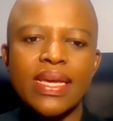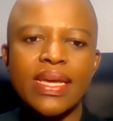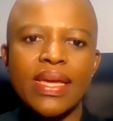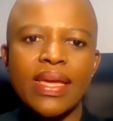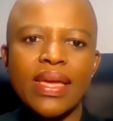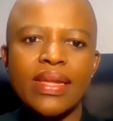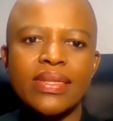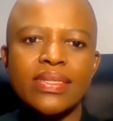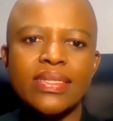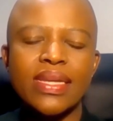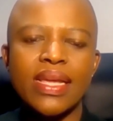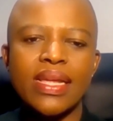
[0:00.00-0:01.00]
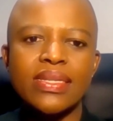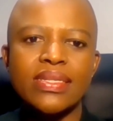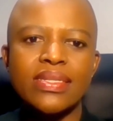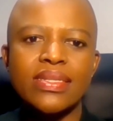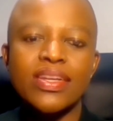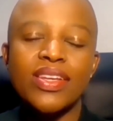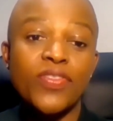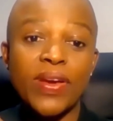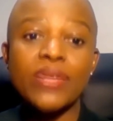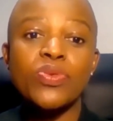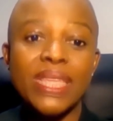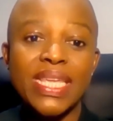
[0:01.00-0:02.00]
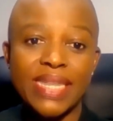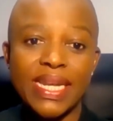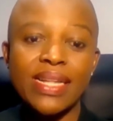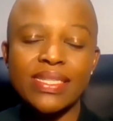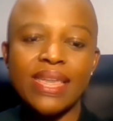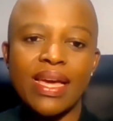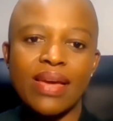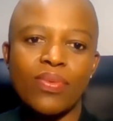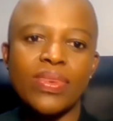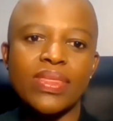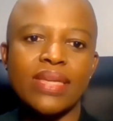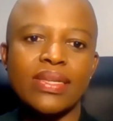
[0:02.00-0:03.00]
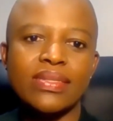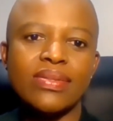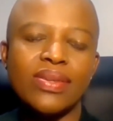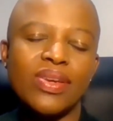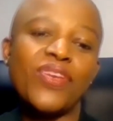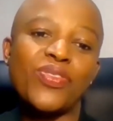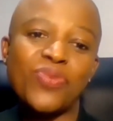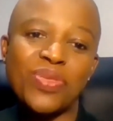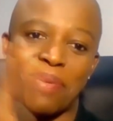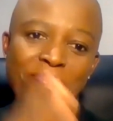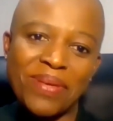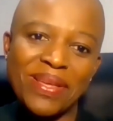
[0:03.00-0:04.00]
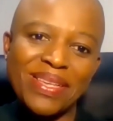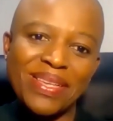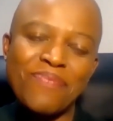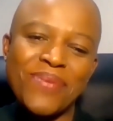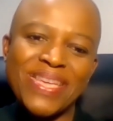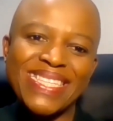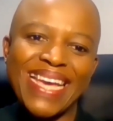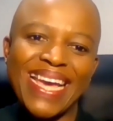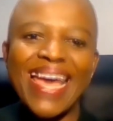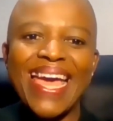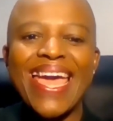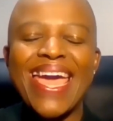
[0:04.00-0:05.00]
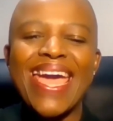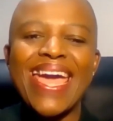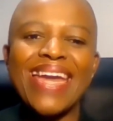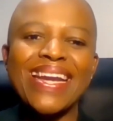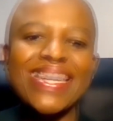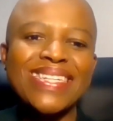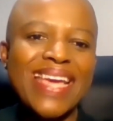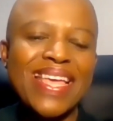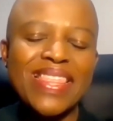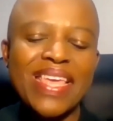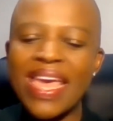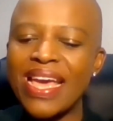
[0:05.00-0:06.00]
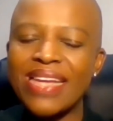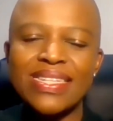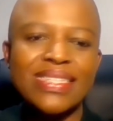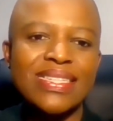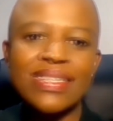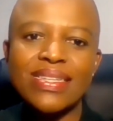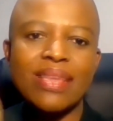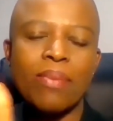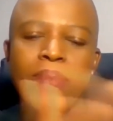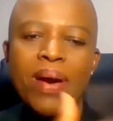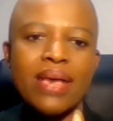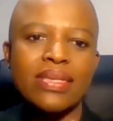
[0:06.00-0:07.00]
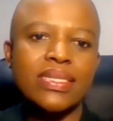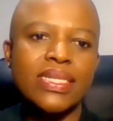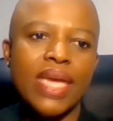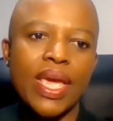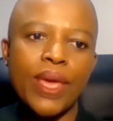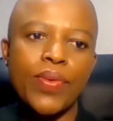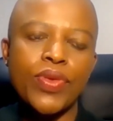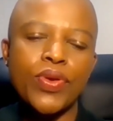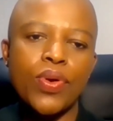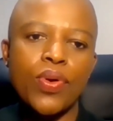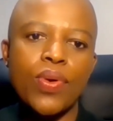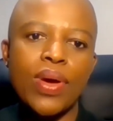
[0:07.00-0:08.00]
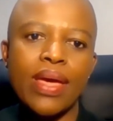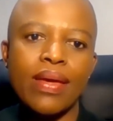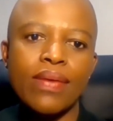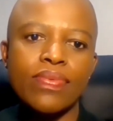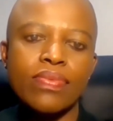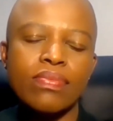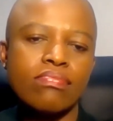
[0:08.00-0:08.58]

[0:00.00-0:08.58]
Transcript: uh, and and in fact with the delta with the in fact with the beta and uh, they had it in the past uh, you know uh,